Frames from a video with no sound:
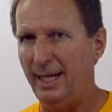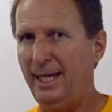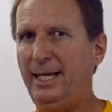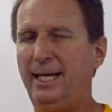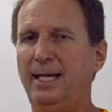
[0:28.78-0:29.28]

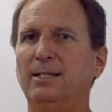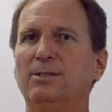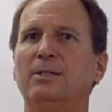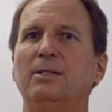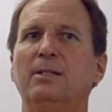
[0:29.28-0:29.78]
it
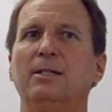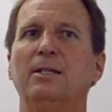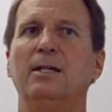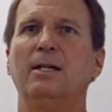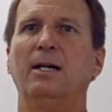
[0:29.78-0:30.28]
is
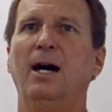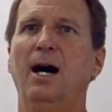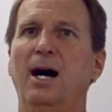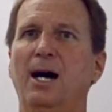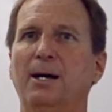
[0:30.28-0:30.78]

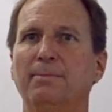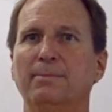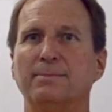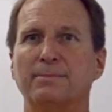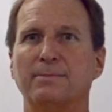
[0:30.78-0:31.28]
how
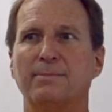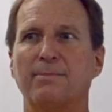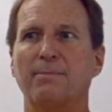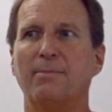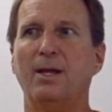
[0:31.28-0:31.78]

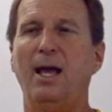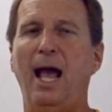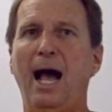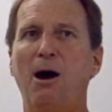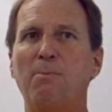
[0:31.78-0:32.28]

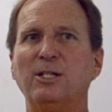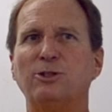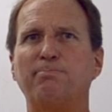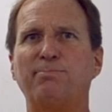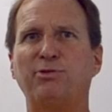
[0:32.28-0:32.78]

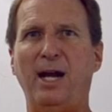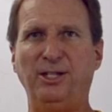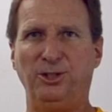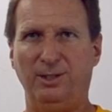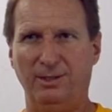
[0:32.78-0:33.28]
much
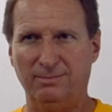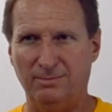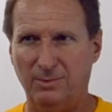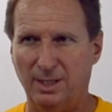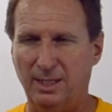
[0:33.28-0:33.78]
pressure.
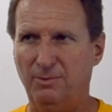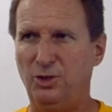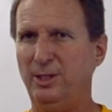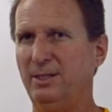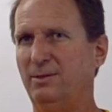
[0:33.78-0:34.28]
We're going to
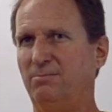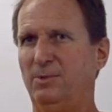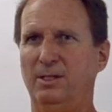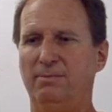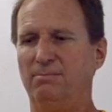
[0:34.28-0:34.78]
do it,
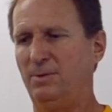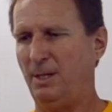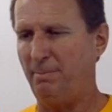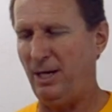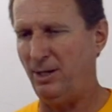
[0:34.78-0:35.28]

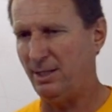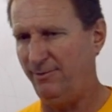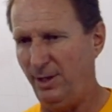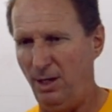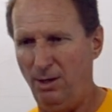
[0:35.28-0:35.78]
compare it to
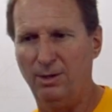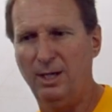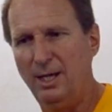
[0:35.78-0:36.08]
flow.